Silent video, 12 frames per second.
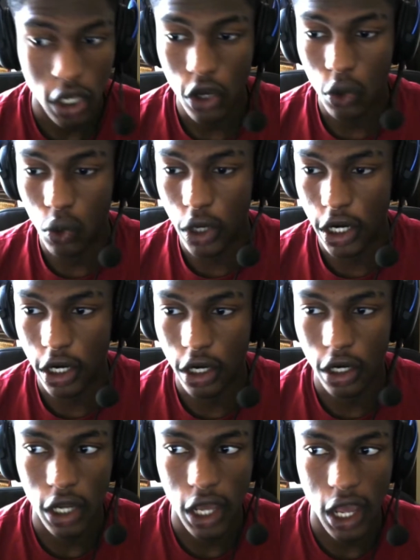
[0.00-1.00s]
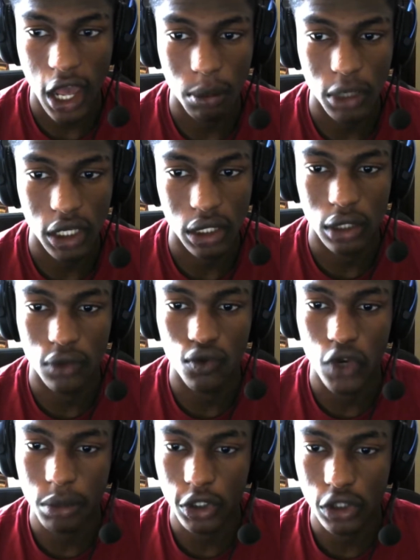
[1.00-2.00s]
where I made
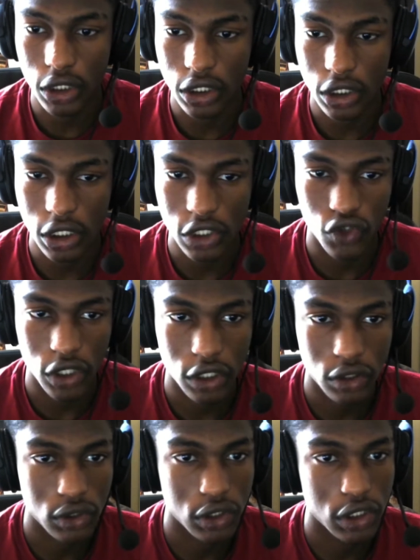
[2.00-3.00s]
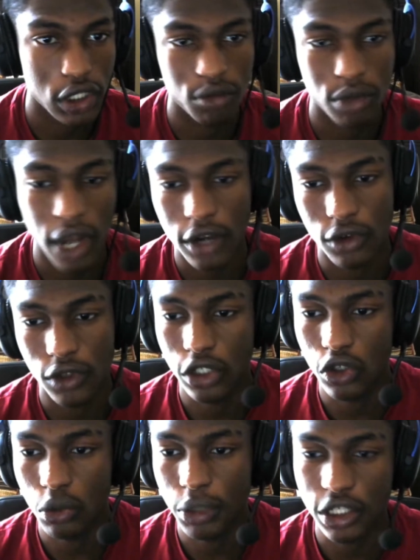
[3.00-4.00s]
Rainbow Six Siege videos and stuff, but I didn't really
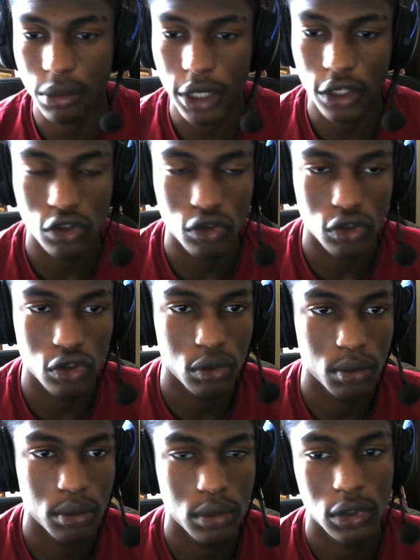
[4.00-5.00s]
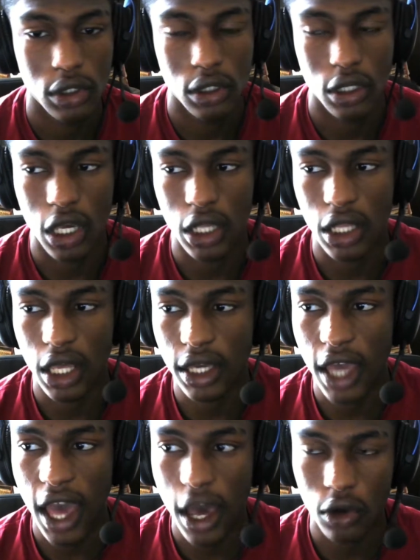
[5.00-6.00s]
know much about YouTube and like
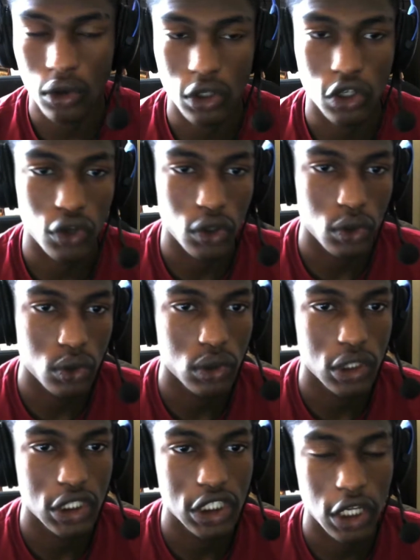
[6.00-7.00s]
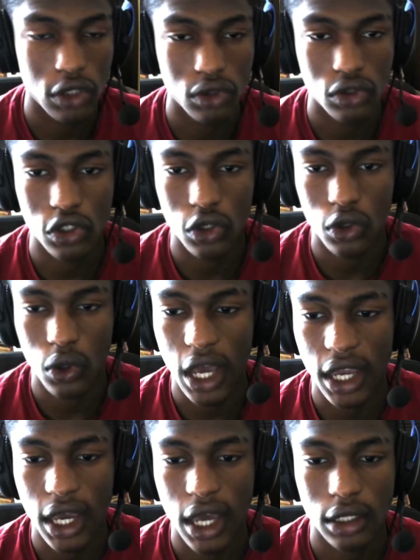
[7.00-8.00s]
how to grow a channel so I
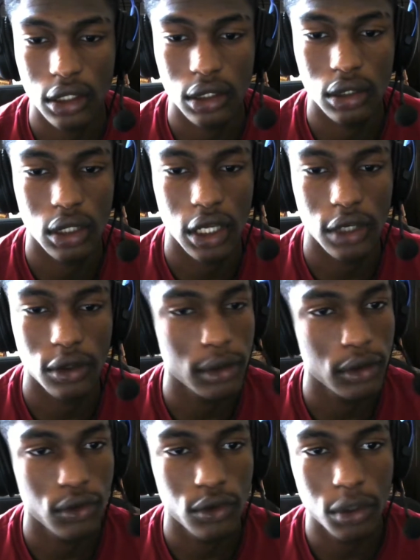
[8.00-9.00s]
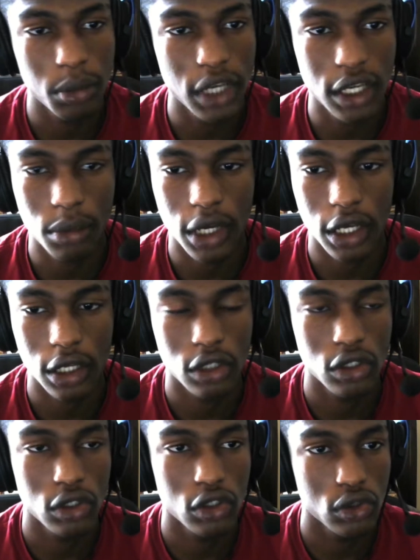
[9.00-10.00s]
kind of like remade
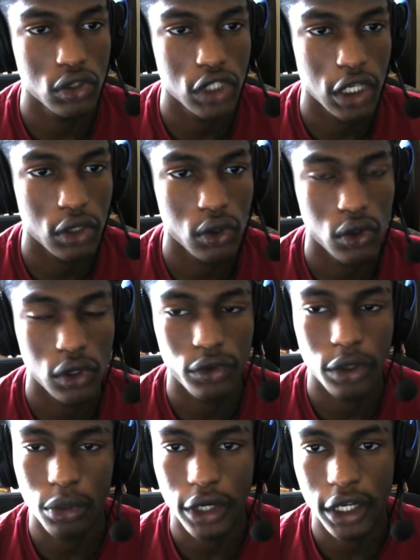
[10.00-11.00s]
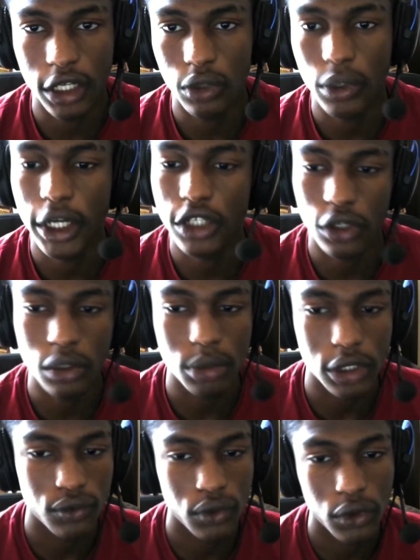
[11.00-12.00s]
my new channel and rebranded when I started
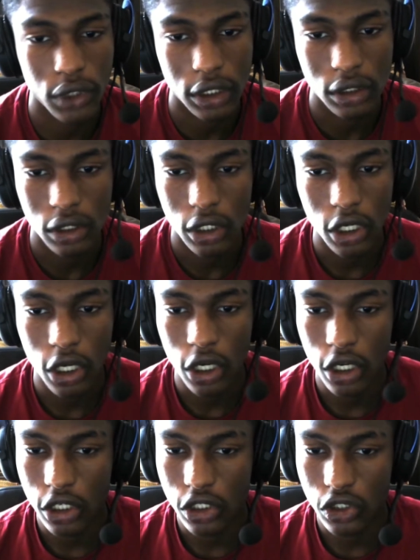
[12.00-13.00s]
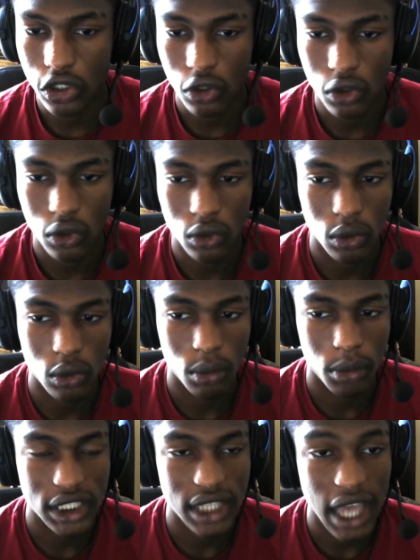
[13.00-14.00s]
playing Fortnite so
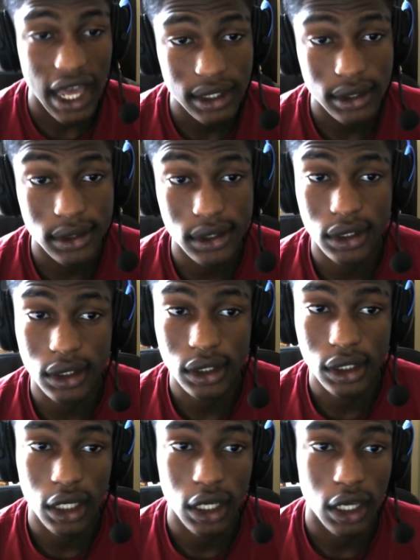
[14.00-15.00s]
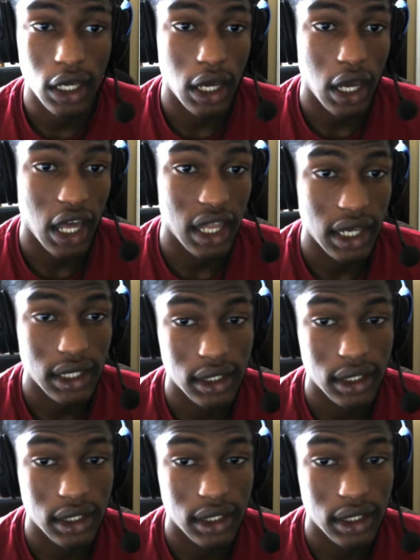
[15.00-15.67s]
my talents I like